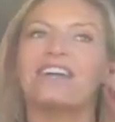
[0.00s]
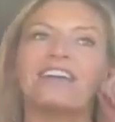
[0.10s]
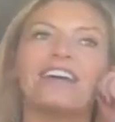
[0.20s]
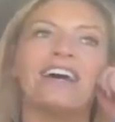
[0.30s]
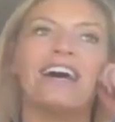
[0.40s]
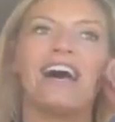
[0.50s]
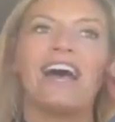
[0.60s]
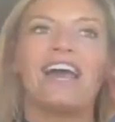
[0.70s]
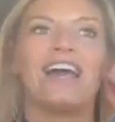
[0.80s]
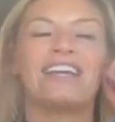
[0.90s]
Skilly,
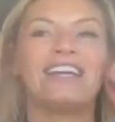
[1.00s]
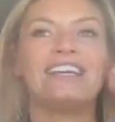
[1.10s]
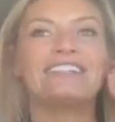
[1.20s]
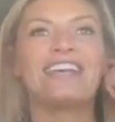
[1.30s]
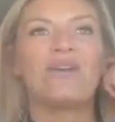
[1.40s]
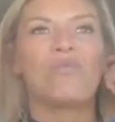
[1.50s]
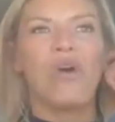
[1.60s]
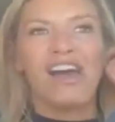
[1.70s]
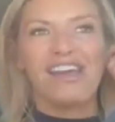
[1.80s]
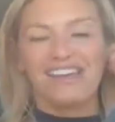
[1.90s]
and he's like,
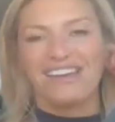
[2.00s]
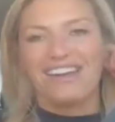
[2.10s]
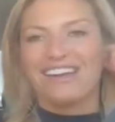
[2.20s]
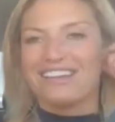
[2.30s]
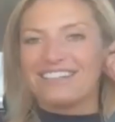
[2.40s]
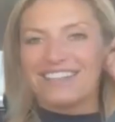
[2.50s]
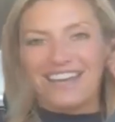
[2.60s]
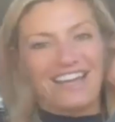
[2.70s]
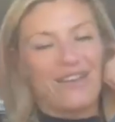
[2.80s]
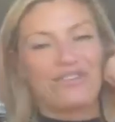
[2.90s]
"What?"
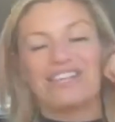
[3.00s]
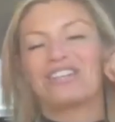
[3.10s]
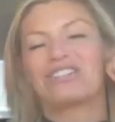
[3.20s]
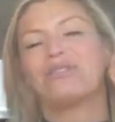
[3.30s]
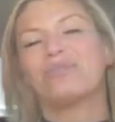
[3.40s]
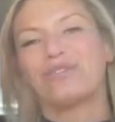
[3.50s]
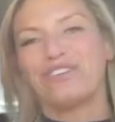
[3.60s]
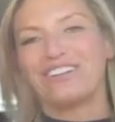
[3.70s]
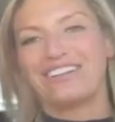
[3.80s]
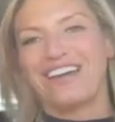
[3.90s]
He was like super
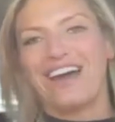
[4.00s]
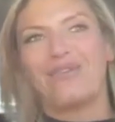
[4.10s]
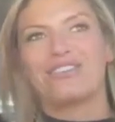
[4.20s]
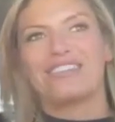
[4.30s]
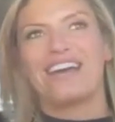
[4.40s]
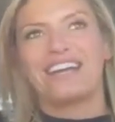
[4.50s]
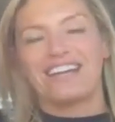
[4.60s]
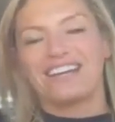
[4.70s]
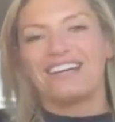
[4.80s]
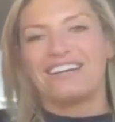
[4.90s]
offended. The guy was like,
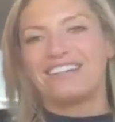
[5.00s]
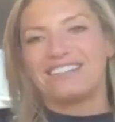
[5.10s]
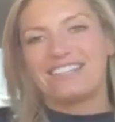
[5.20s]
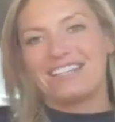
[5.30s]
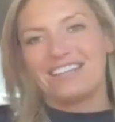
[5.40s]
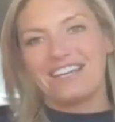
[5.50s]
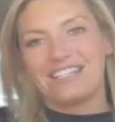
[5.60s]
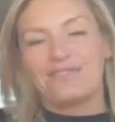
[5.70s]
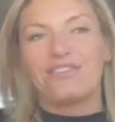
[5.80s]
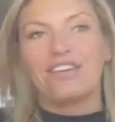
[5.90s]
didn't like
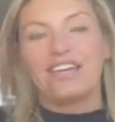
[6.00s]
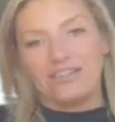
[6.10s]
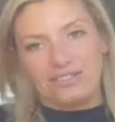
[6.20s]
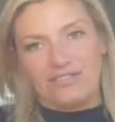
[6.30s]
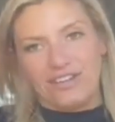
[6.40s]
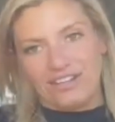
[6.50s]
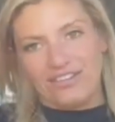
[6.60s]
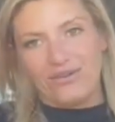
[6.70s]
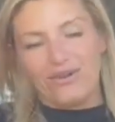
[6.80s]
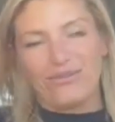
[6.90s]
his feet after he found out
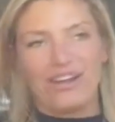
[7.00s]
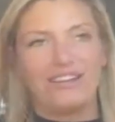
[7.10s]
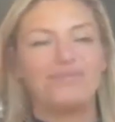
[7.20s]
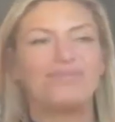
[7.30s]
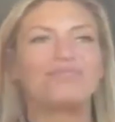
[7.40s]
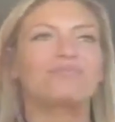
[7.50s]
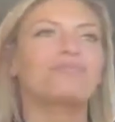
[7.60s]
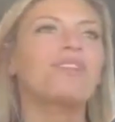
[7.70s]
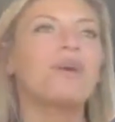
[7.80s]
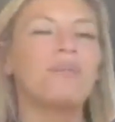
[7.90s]
they weren't mine.
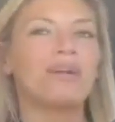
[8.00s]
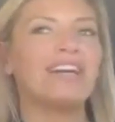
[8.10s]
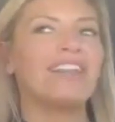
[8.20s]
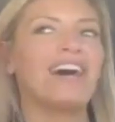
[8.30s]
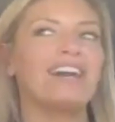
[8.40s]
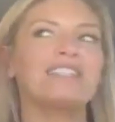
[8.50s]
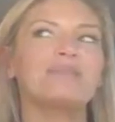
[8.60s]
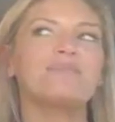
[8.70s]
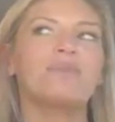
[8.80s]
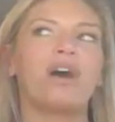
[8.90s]
But
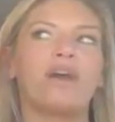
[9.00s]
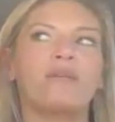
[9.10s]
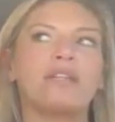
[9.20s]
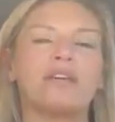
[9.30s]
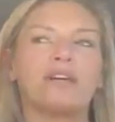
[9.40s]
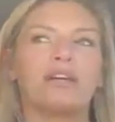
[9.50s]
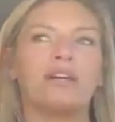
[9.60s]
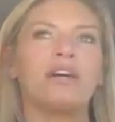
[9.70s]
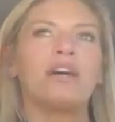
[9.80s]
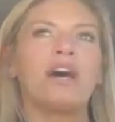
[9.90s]
that's probably the.